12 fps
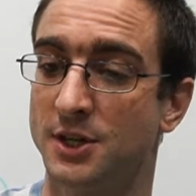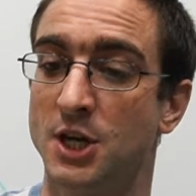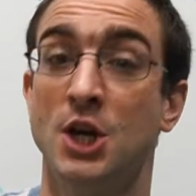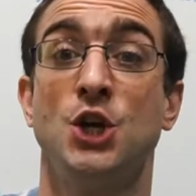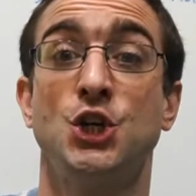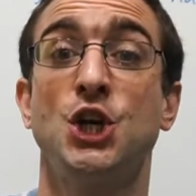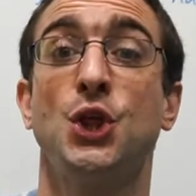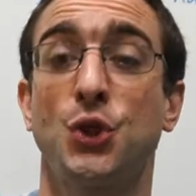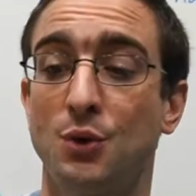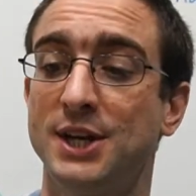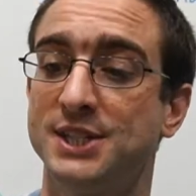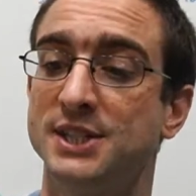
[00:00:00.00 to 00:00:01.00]
She
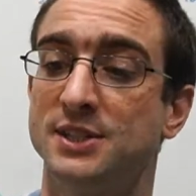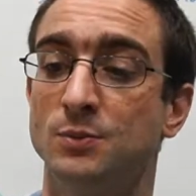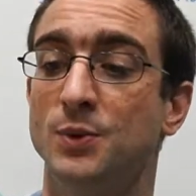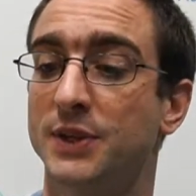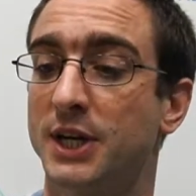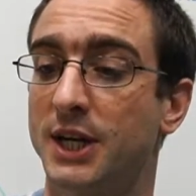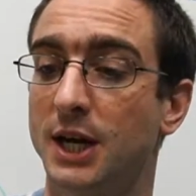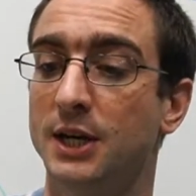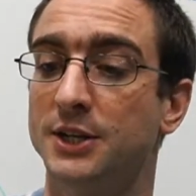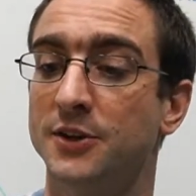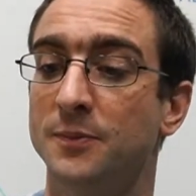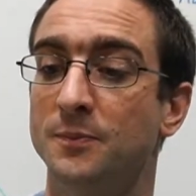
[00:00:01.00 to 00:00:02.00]
threatened them with a
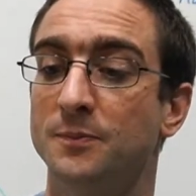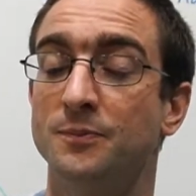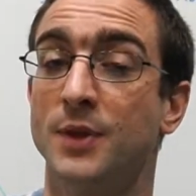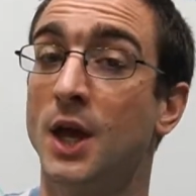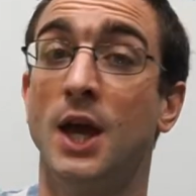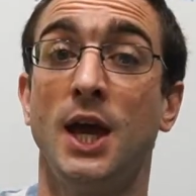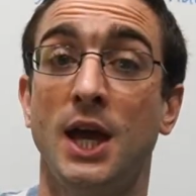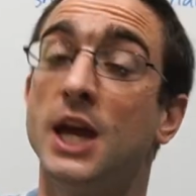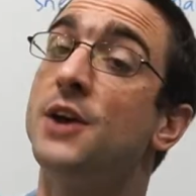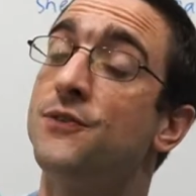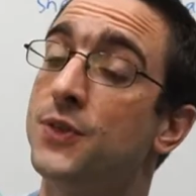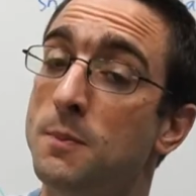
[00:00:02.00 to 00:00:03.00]
gun.
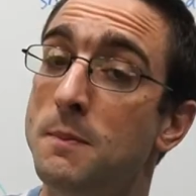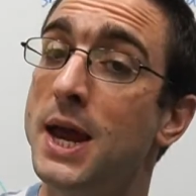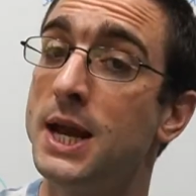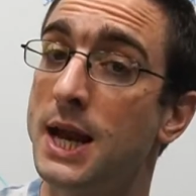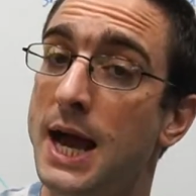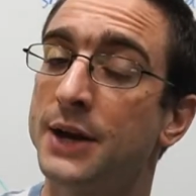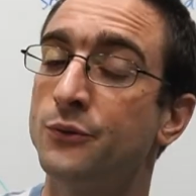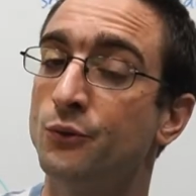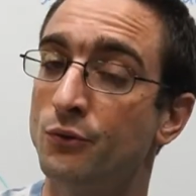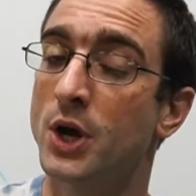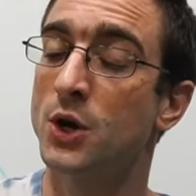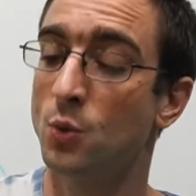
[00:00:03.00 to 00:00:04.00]
If the men hadn't
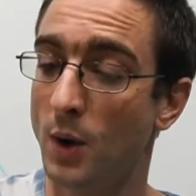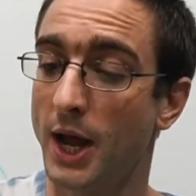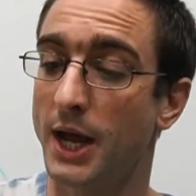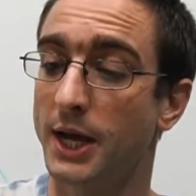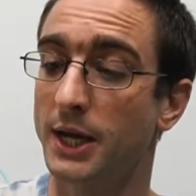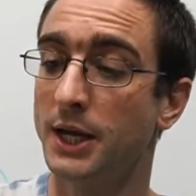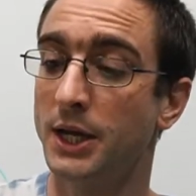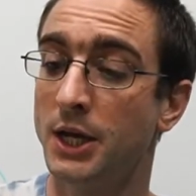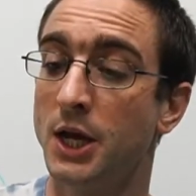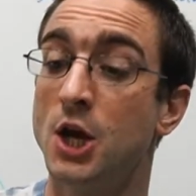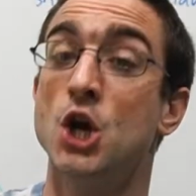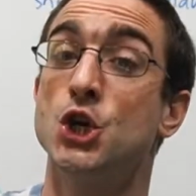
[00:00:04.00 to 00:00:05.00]
run away,
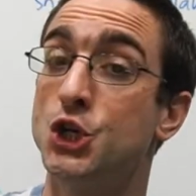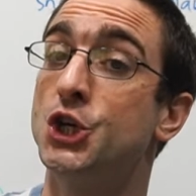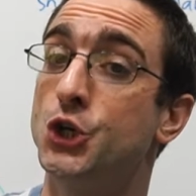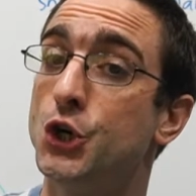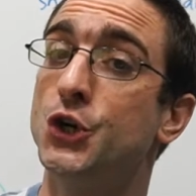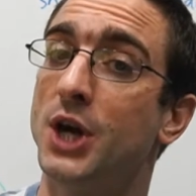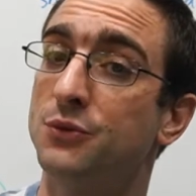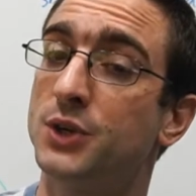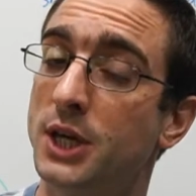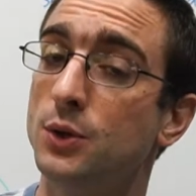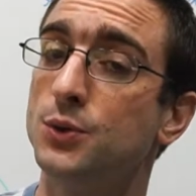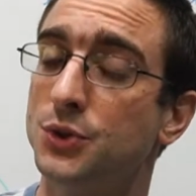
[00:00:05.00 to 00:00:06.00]
she could have
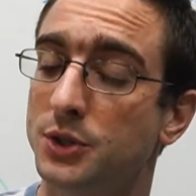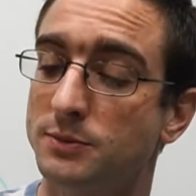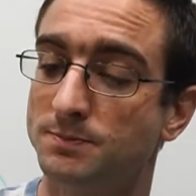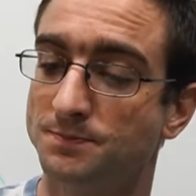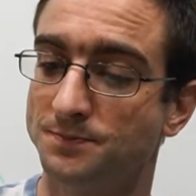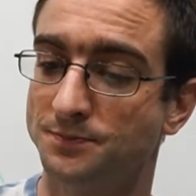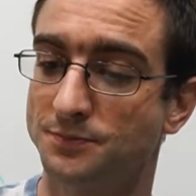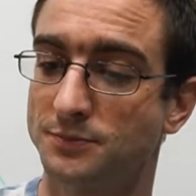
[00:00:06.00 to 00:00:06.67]
killed them."